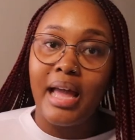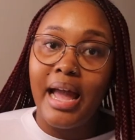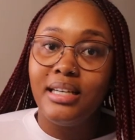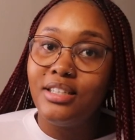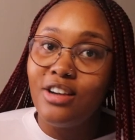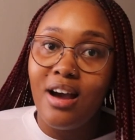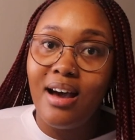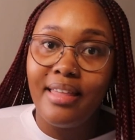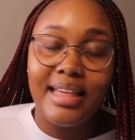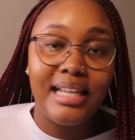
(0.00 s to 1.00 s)
And
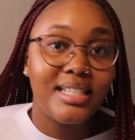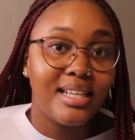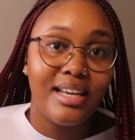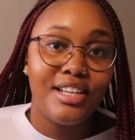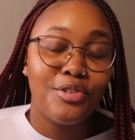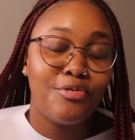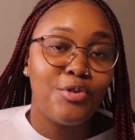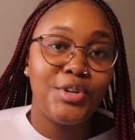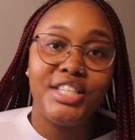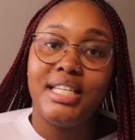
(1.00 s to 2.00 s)
yeah, that's it
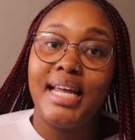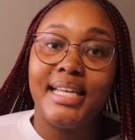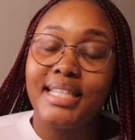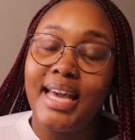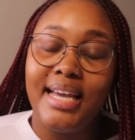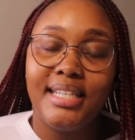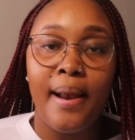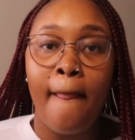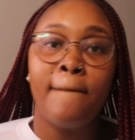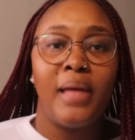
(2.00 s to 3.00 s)
for today's
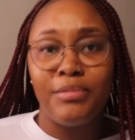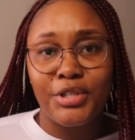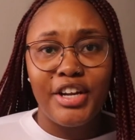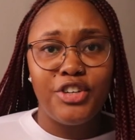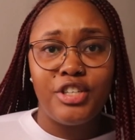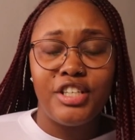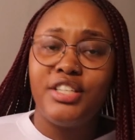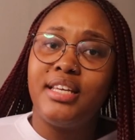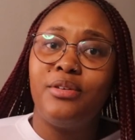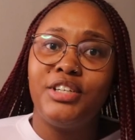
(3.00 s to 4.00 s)
case. I'm so interested
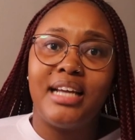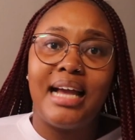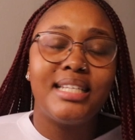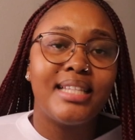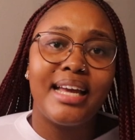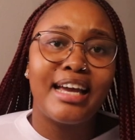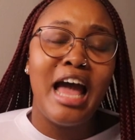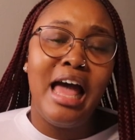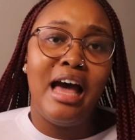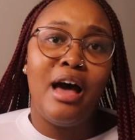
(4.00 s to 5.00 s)
to hear what you guys think
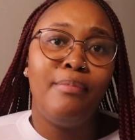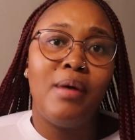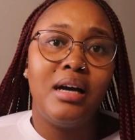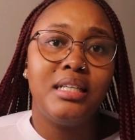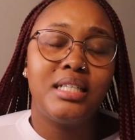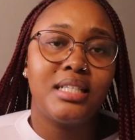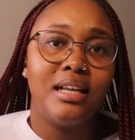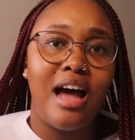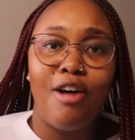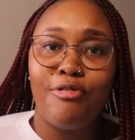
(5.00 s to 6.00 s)
about
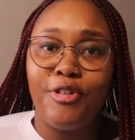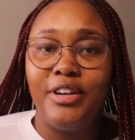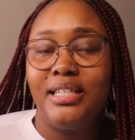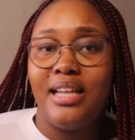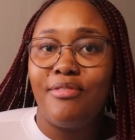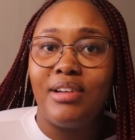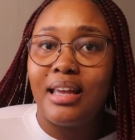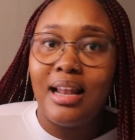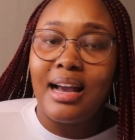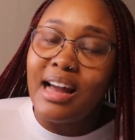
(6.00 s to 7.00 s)
our first ever
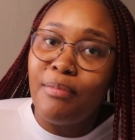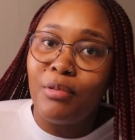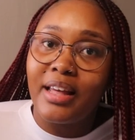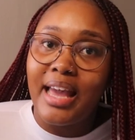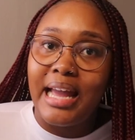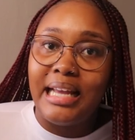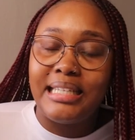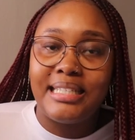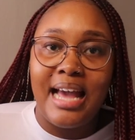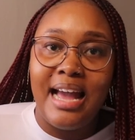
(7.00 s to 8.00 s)
killer couple
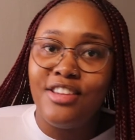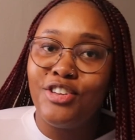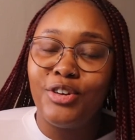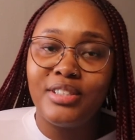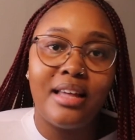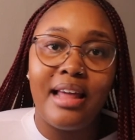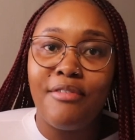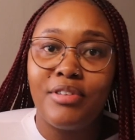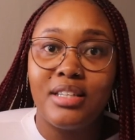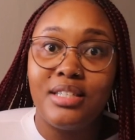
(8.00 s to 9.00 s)
case, and, you know, South
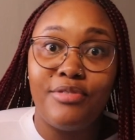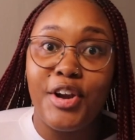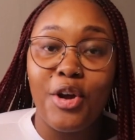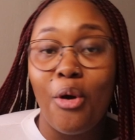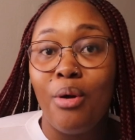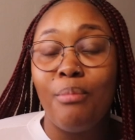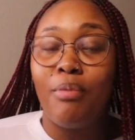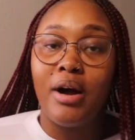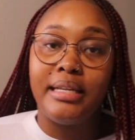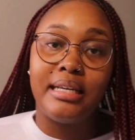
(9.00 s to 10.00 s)
Africa's very own
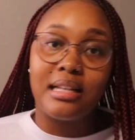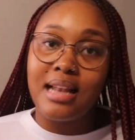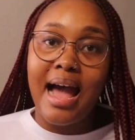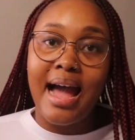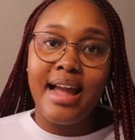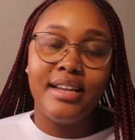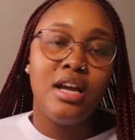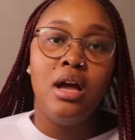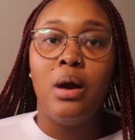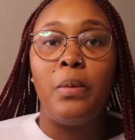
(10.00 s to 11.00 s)
Bonnie and Clyde.
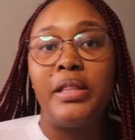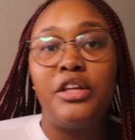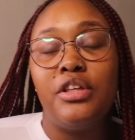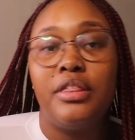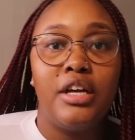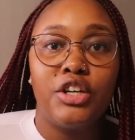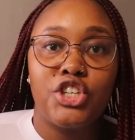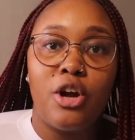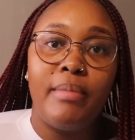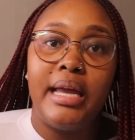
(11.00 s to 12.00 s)
Whether you think
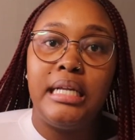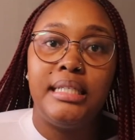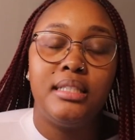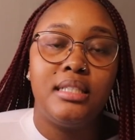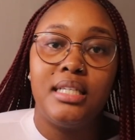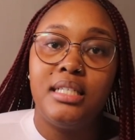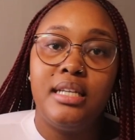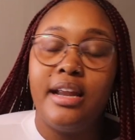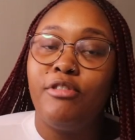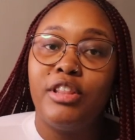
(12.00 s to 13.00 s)
Charmaine
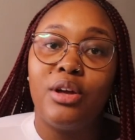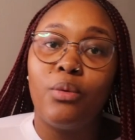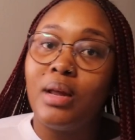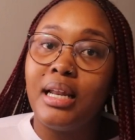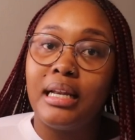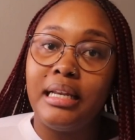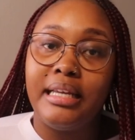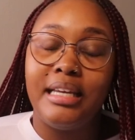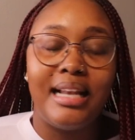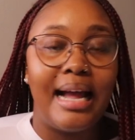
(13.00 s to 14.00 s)
did everything
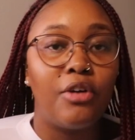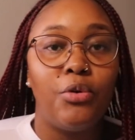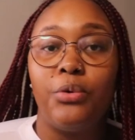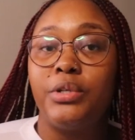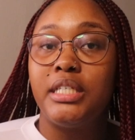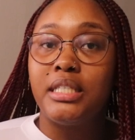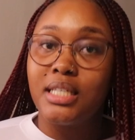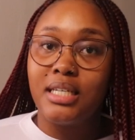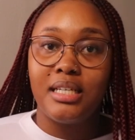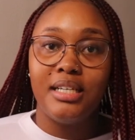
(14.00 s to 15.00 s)
willingly, like, or she
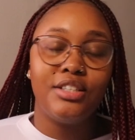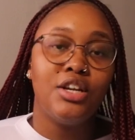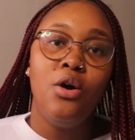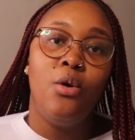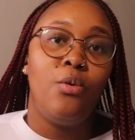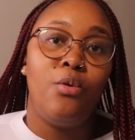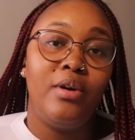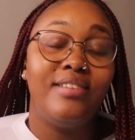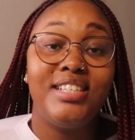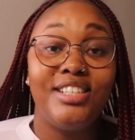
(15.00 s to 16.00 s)
didn't,
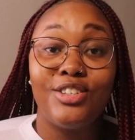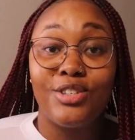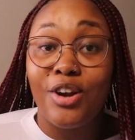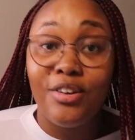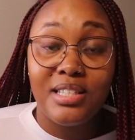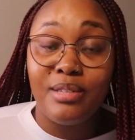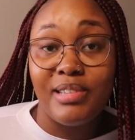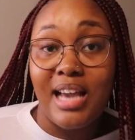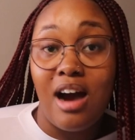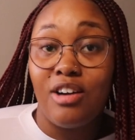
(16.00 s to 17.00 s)
or if she deserves to
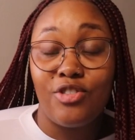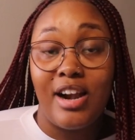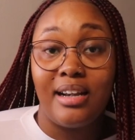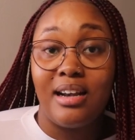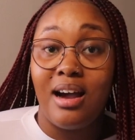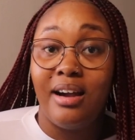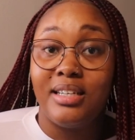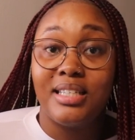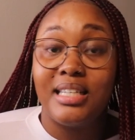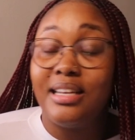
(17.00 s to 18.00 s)
be out right now
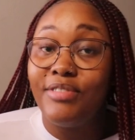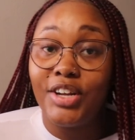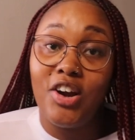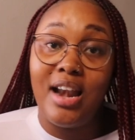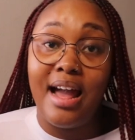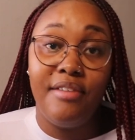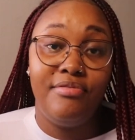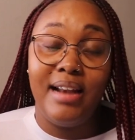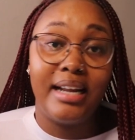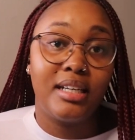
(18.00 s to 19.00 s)
just living her
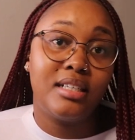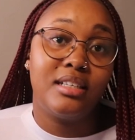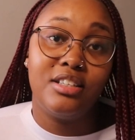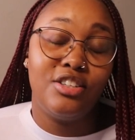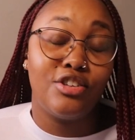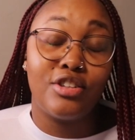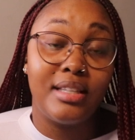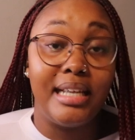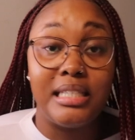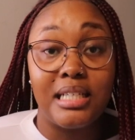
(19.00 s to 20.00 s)
life, like, you know,
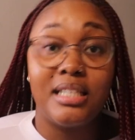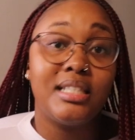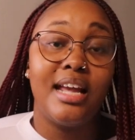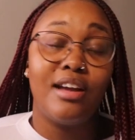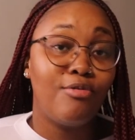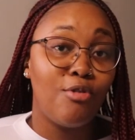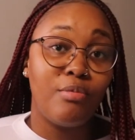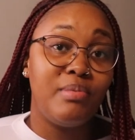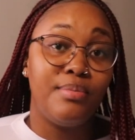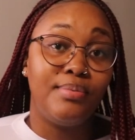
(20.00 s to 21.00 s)
they didn't take
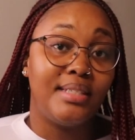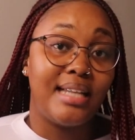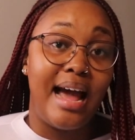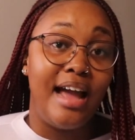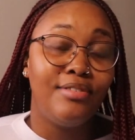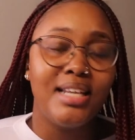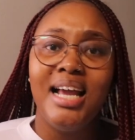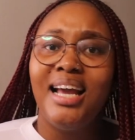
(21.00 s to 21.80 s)
4 people's lives.